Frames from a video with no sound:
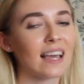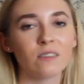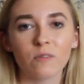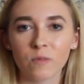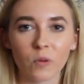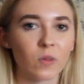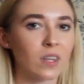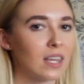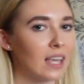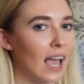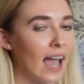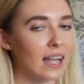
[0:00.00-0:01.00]
and
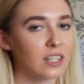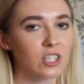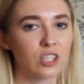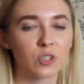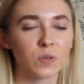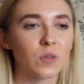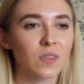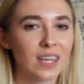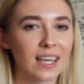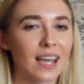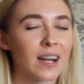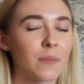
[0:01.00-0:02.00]
fully and to
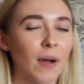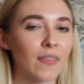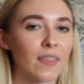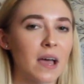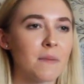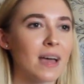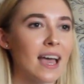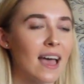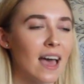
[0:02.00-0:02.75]
truly care about them.